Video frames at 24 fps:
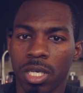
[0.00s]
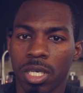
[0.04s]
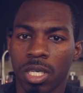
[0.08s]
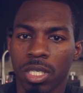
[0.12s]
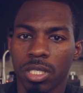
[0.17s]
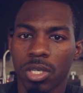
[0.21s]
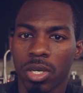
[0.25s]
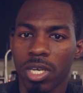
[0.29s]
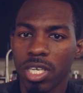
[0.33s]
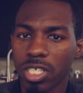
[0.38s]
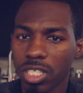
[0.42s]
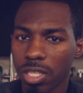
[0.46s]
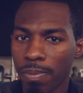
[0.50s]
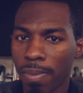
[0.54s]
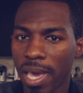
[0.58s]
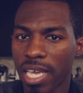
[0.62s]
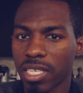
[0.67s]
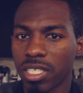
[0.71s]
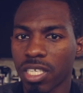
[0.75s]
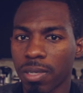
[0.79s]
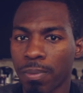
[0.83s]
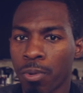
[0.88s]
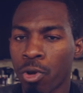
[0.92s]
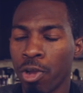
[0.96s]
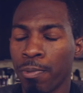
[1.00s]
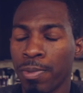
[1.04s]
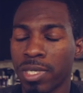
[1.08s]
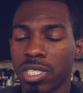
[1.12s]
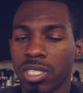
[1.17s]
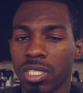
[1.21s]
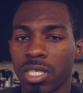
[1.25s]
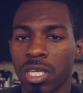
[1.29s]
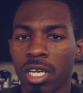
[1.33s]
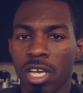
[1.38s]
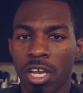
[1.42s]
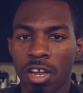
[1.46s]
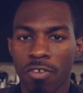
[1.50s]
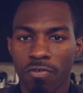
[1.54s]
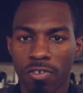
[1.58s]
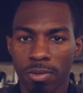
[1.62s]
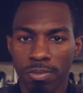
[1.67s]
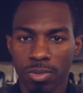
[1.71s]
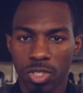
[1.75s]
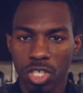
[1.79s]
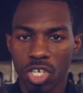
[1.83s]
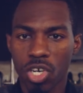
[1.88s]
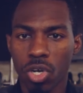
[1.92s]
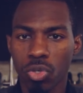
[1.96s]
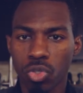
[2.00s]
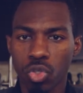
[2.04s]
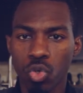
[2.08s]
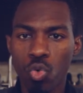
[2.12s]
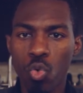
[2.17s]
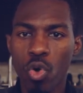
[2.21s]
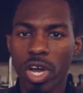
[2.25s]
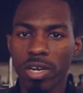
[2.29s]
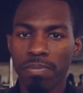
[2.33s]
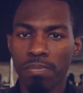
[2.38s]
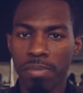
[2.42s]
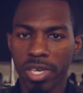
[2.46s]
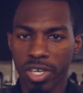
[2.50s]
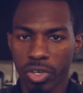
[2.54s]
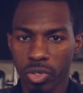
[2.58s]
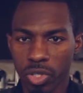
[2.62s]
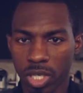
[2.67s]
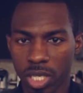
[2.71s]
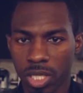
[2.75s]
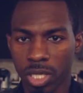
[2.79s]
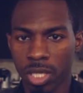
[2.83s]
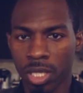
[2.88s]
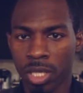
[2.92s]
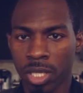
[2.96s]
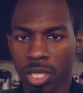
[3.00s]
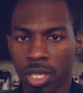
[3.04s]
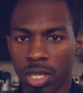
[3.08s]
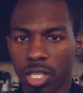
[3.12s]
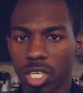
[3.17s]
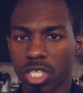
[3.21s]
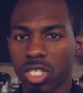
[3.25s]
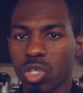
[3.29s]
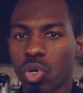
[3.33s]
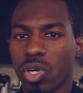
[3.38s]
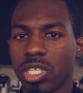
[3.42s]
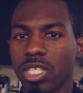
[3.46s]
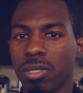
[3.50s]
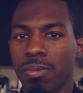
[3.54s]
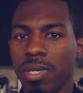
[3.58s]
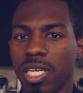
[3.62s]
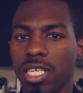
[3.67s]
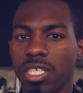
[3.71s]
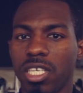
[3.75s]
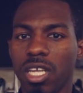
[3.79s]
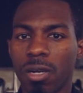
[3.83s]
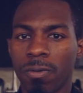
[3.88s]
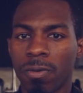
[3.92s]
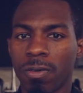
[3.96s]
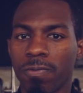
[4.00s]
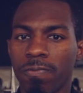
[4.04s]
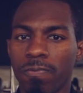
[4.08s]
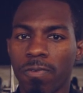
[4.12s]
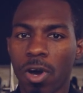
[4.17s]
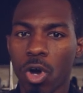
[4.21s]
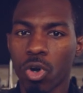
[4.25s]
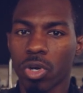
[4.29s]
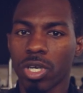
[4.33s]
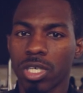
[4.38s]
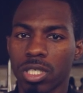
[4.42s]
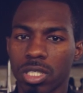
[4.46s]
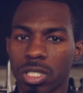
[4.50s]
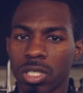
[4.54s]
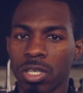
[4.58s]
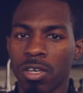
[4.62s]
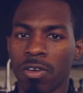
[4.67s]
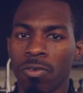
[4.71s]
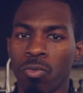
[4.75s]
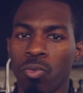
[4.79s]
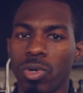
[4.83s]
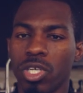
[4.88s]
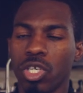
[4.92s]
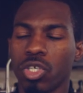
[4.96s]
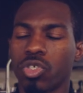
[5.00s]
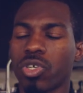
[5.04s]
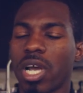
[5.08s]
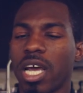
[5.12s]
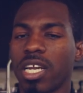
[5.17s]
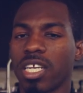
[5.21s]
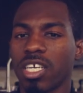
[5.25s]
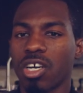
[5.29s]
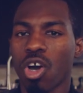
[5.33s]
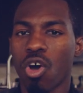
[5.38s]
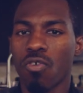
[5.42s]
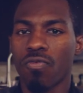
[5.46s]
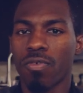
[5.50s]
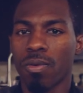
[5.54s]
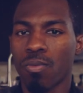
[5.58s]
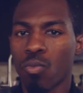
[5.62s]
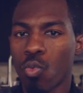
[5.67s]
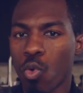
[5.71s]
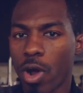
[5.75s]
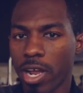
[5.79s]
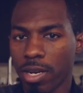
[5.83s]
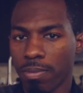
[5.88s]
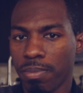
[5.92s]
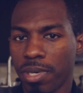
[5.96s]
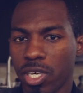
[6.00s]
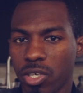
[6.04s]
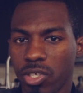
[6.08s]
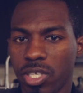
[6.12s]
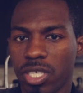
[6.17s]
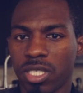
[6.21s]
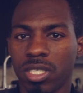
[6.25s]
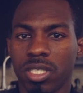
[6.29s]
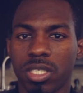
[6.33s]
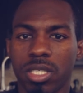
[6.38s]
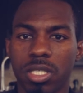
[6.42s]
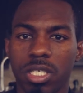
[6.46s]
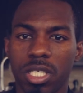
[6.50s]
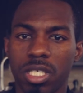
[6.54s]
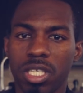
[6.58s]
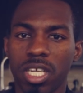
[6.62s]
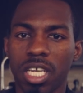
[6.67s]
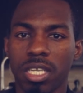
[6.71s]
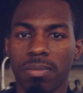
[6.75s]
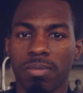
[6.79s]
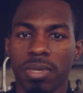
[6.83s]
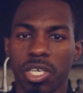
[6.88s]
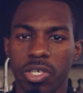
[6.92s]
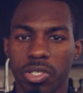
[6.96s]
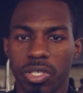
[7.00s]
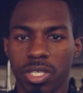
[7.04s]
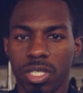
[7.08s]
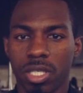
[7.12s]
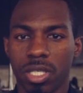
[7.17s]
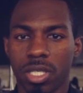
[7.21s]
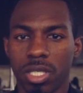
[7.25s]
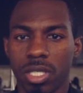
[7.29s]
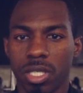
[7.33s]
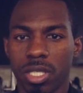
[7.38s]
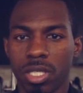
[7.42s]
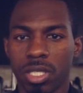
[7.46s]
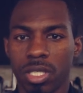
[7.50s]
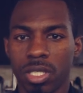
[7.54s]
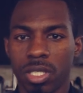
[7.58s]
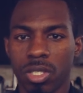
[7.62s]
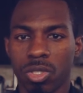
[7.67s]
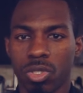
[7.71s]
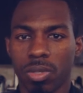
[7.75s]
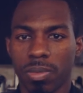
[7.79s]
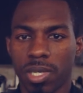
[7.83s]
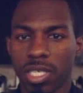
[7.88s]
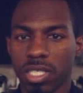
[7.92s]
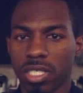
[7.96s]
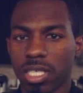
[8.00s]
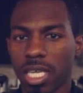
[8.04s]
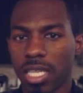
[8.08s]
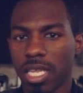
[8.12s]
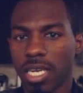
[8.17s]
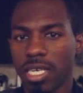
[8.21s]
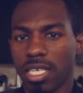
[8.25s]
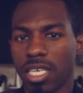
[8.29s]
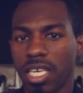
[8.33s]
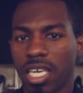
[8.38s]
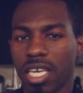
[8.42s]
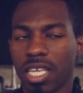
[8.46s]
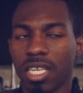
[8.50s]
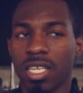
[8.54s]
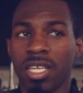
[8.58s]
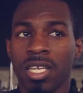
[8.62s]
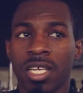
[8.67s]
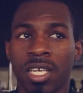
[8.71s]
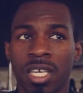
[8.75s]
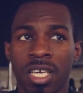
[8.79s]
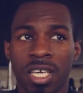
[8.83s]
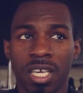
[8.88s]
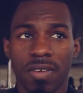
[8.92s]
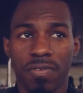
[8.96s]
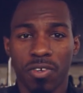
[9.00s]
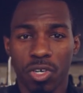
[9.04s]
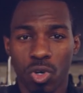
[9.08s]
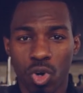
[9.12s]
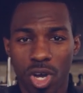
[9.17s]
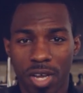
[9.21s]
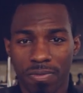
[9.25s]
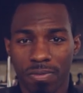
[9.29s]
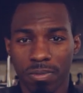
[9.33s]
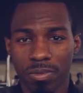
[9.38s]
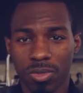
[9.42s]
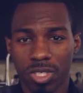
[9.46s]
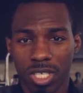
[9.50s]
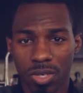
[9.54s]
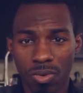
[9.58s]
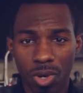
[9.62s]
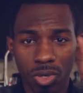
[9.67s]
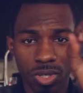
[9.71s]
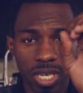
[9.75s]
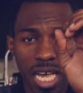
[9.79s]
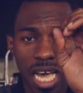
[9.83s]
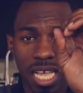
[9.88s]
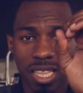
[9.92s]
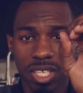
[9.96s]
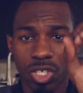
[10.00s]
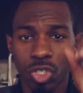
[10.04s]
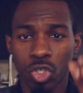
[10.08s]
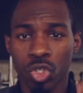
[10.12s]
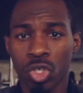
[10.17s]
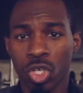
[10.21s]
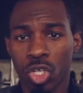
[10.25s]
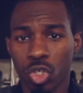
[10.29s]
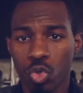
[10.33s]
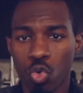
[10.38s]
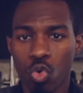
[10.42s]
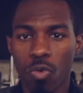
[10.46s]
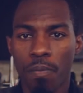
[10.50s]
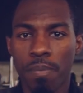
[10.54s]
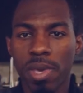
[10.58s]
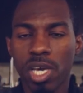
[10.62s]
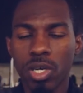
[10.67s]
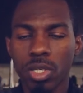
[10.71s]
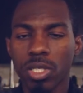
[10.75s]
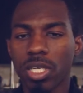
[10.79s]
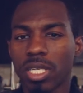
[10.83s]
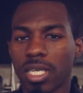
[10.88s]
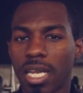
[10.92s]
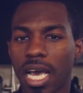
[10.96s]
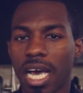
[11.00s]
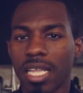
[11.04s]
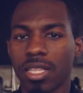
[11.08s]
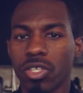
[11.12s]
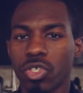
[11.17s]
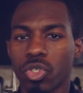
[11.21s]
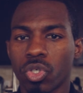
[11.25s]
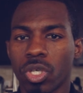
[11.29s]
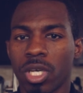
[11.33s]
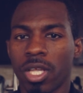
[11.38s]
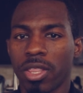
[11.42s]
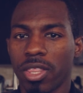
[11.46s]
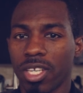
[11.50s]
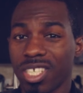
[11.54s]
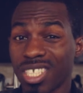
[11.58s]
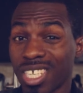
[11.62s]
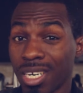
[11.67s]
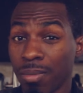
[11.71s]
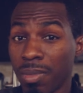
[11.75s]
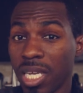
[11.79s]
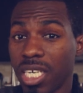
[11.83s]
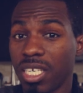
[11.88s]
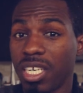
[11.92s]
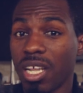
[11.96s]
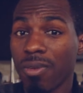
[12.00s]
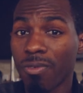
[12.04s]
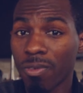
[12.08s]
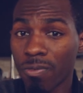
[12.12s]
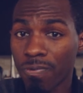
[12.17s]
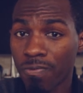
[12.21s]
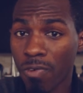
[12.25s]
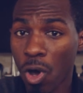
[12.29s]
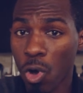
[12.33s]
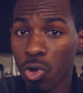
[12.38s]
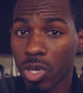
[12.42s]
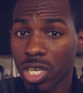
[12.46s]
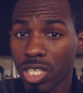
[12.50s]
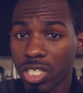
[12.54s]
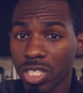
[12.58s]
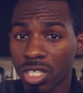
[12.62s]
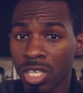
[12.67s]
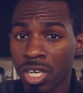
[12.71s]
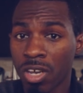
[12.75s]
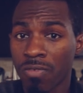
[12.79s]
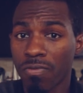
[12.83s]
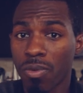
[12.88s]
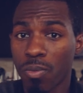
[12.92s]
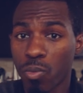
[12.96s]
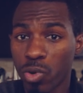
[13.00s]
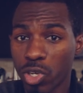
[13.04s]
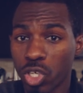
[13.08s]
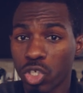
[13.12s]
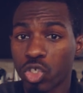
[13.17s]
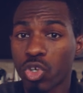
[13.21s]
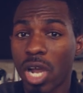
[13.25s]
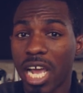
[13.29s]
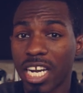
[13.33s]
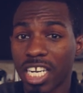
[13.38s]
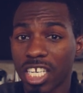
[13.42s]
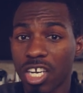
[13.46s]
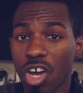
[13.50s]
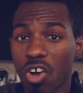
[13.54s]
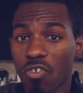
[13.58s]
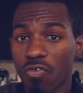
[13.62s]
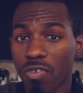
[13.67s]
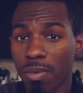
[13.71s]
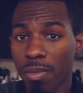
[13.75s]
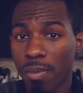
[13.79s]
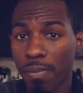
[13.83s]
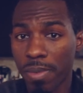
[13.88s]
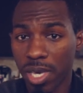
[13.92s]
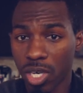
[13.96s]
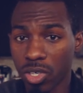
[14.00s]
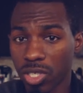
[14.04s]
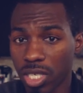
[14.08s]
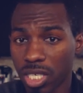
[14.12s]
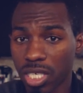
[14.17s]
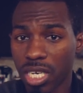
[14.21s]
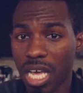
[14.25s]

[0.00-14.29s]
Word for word: So here's the basic premise. From zero to one million, there's going to be a different focus when you're trying to go from one million to ten million. So I'm going to say that again. If you're going from zero dollars to a million dollars, there's going to be a different focus from when you're trying to go from a million